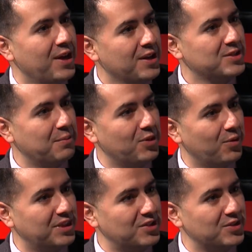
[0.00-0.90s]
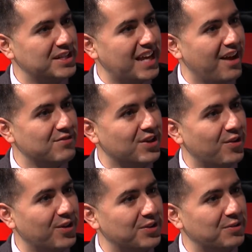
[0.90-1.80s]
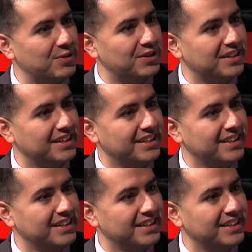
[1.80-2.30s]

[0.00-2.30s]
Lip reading: some of the work that you guys have done around the community.